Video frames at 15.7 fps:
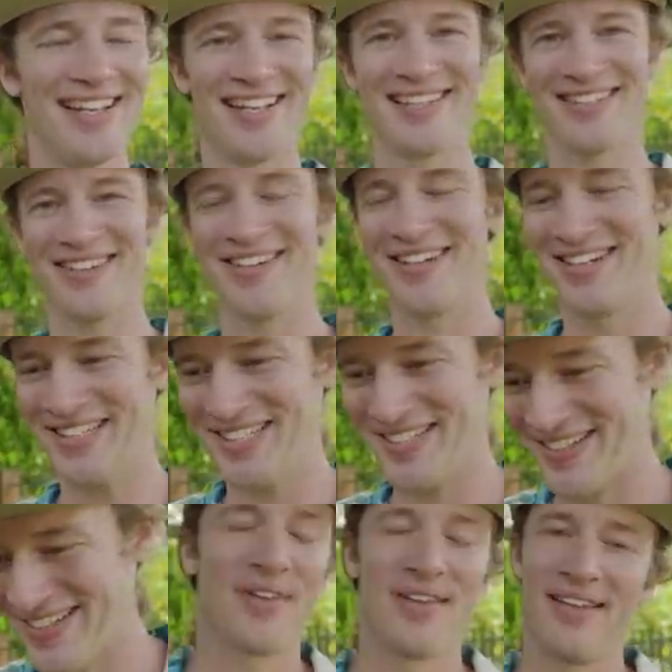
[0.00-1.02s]
it's
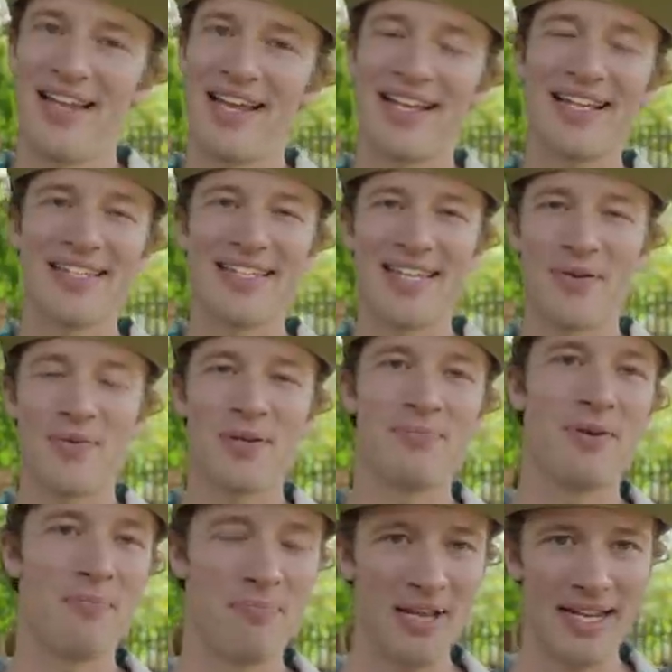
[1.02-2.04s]
awesome. Like I said, with
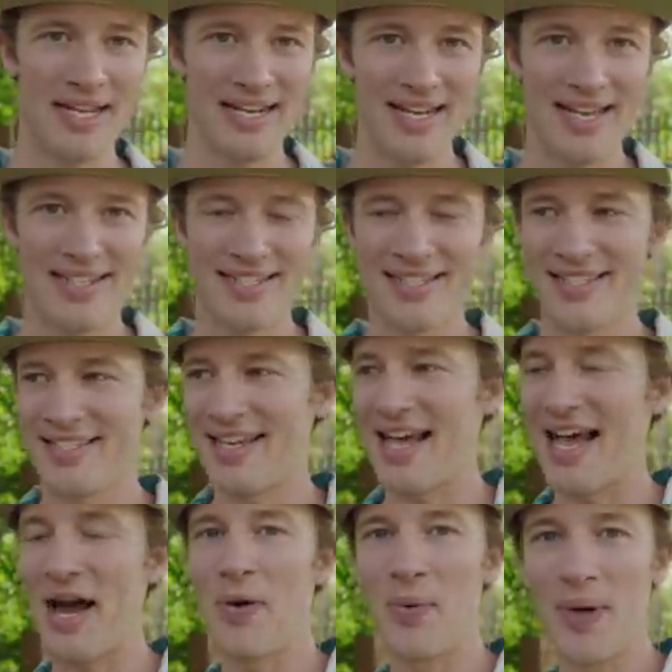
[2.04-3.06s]
my big lens,
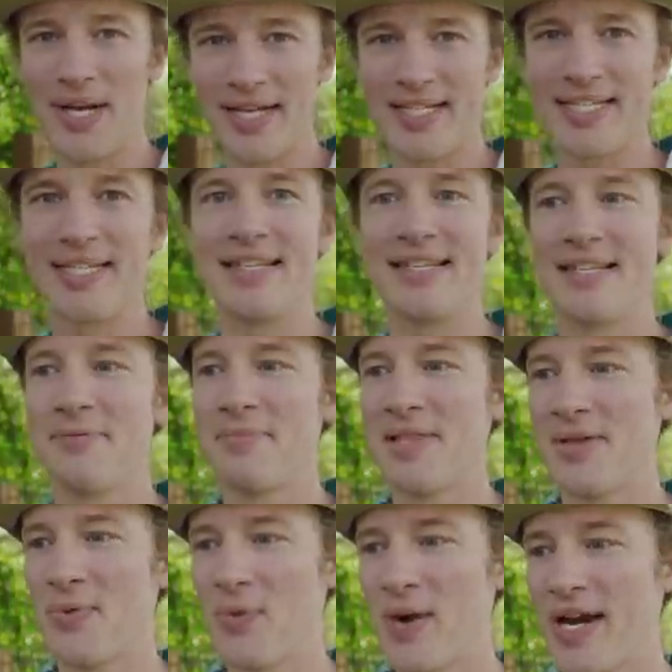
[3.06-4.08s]
I want to see them
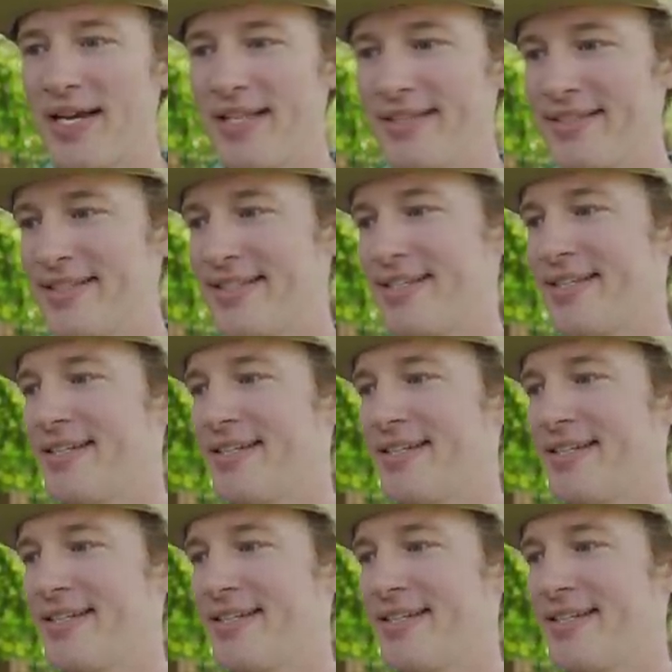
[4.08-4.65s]
in the wild.